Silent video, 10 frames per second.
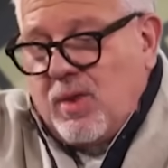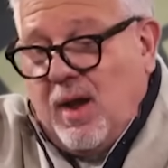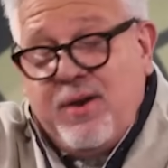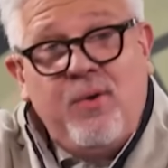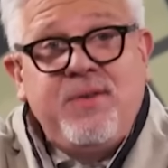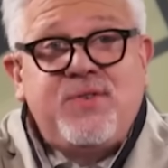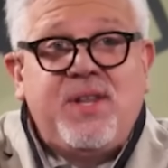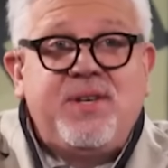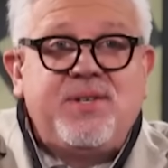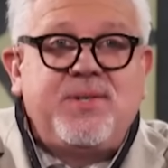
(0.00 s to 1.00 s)
I know I've
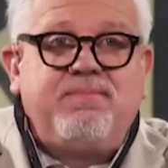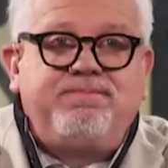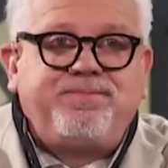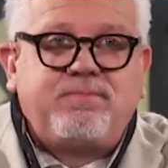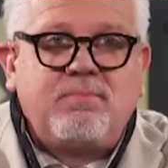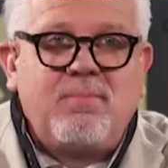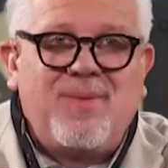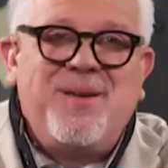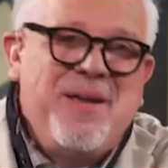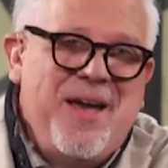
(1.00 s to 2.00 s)
said this
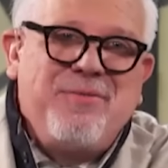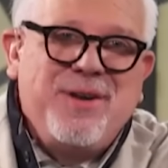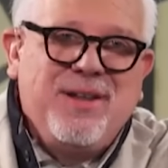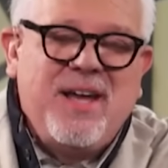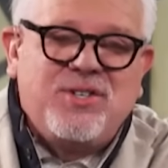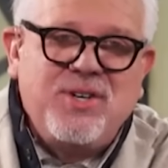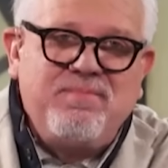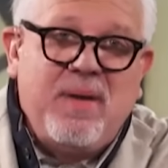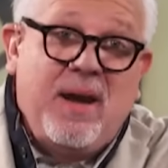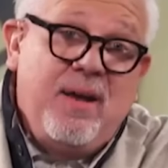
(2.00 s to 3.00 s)
every
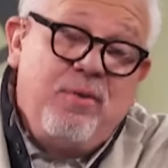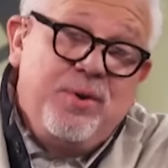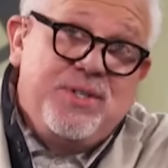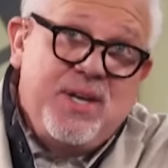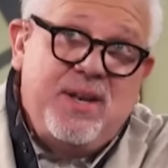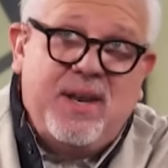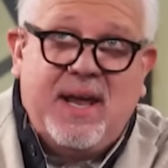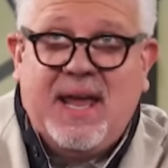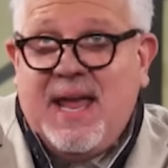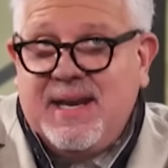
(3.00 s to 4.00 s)
election, and I've always said that
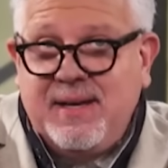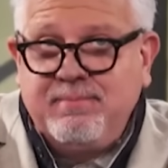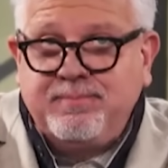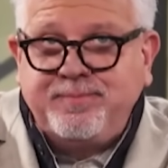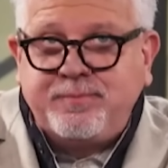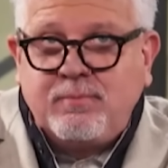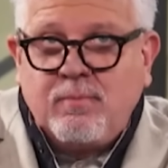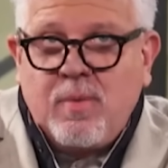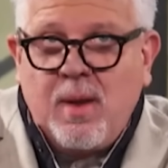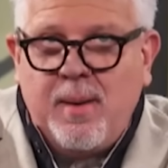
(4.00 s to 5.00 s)
I hate it,
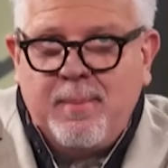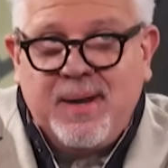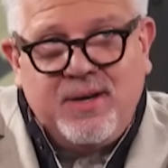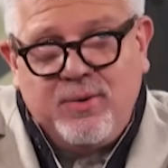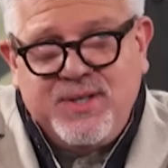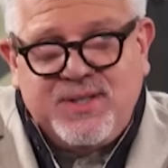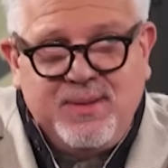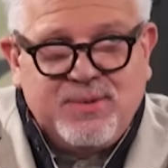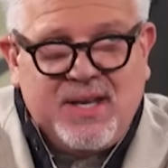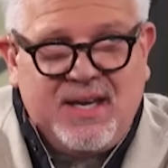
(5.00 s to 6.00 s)
but it always
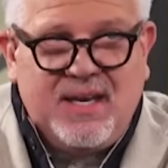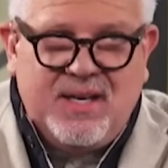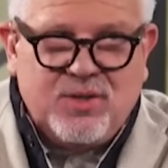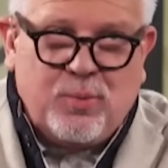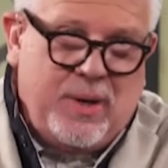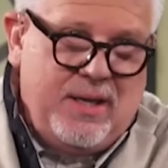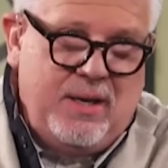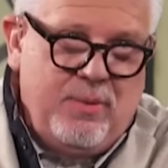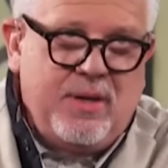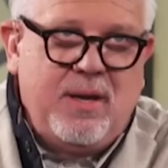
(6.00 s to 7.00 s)
seems like it is
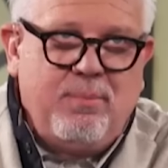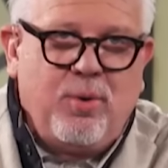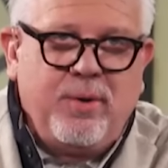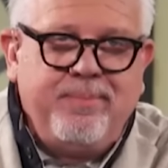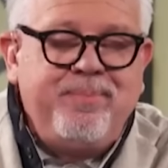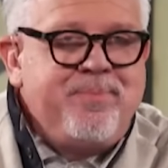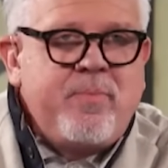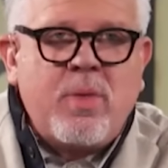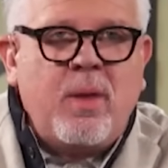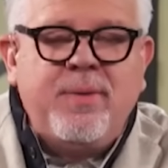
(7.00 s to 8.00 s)
really, really important.
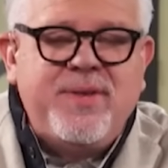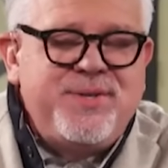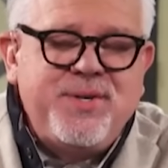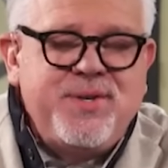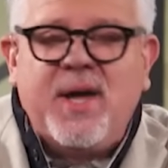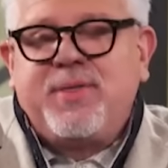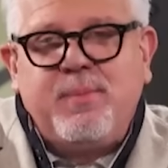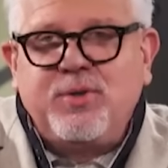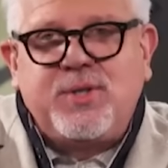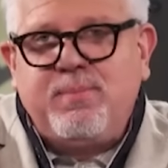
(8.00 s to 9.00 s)
This is not the
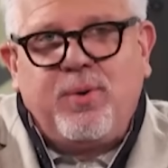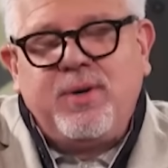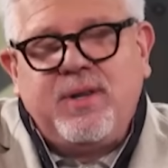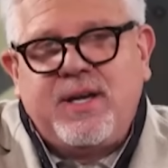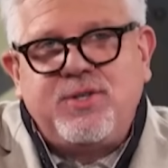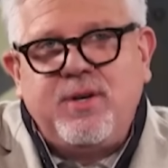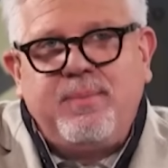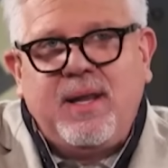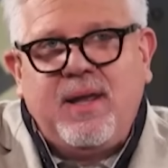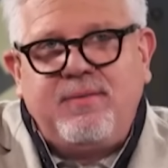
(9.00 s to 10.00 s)
most important election of
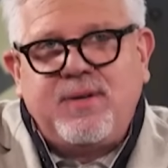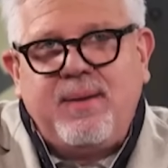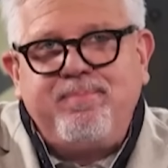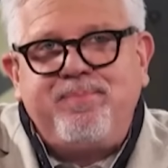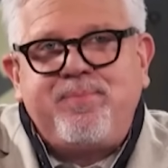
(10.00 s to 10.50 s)
my lifetime.